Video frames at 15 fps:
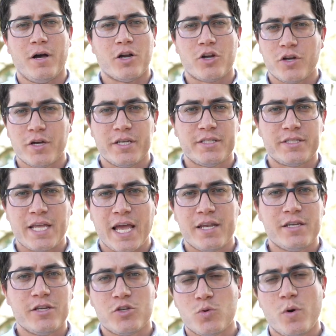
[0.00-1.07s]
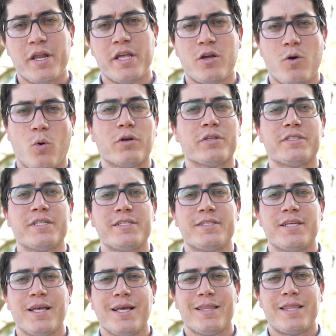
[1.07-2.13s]
a good 10 to 20
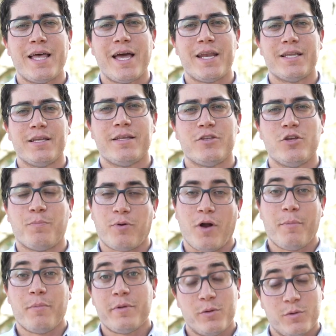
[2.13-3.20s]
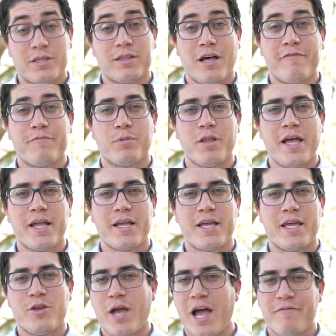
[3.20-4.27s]
courses that you probably would love playing.
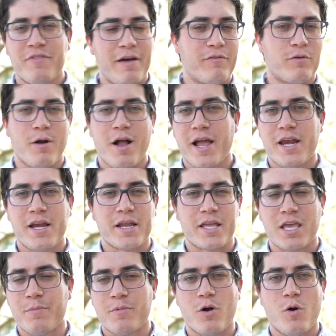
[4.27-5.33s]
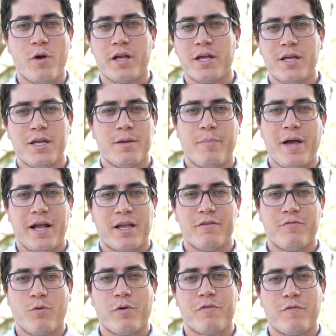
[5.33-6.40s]
And you have that variety to keep going back
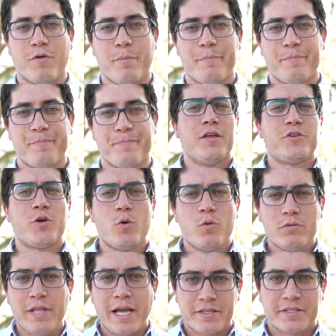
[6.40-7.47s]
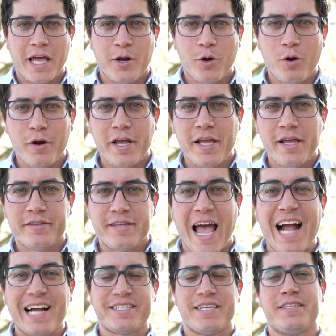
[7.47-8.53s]
and forth from. So next category is
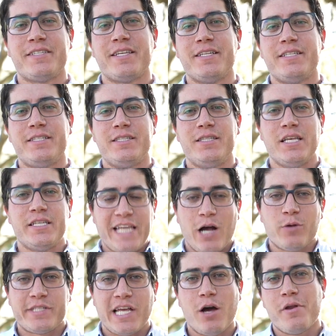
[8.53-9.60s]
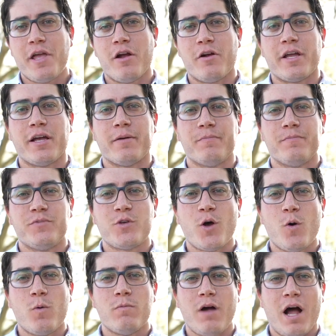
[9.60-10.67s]
access to the downtown area.
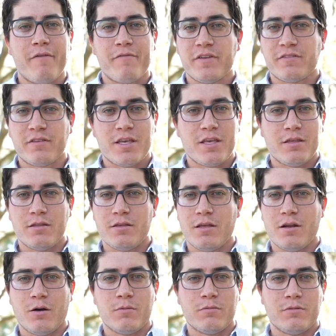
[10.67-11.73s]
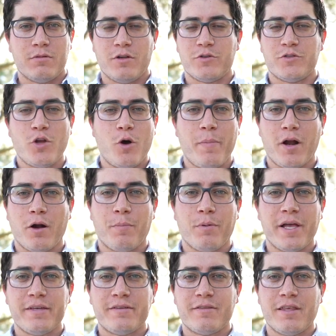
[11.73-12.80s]
So obviously, you know, there's no better
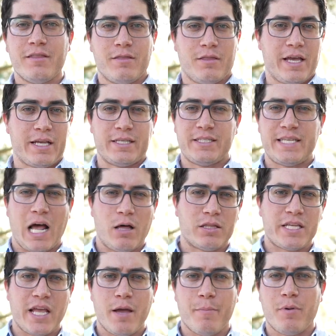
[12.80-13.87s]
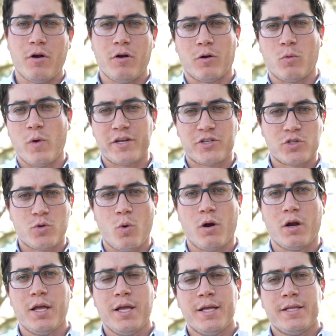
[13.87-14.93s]
place than like South Tampa or West
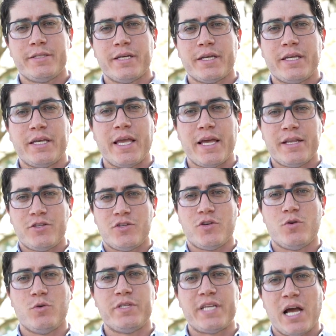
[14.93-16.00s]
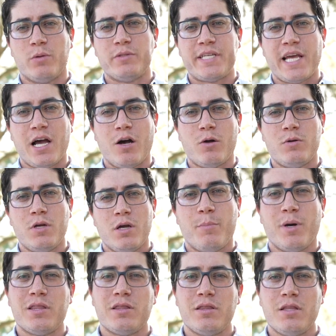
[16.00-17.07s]
Shore to get to downtown,
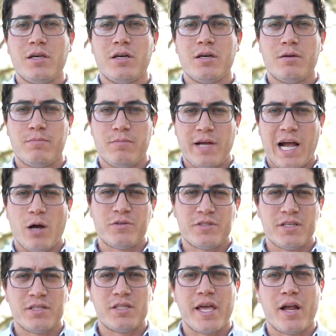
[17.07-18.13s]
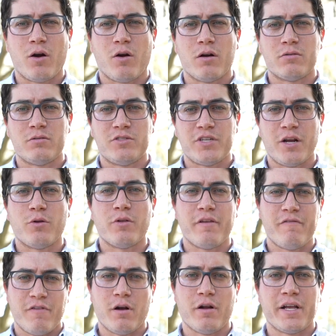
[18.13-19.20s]
but the houses there are generally
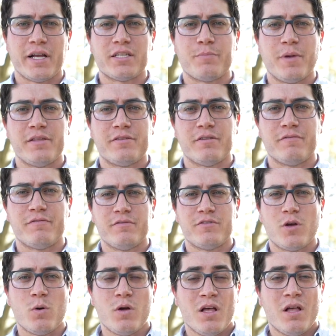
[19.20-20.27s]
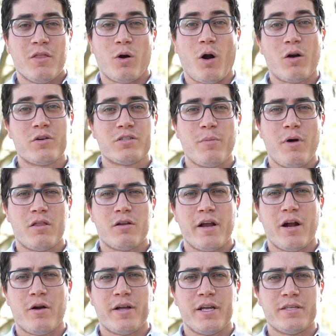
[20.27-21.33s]
very expensive. So there are some other
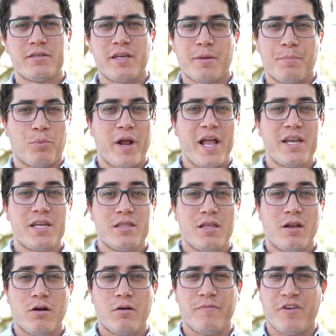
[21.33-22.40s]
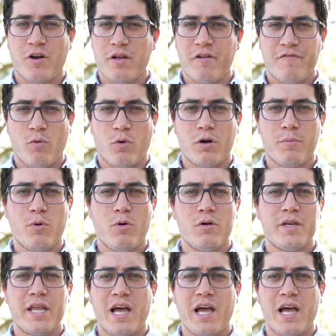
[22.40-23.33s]
areas like Brandon that are very affordable and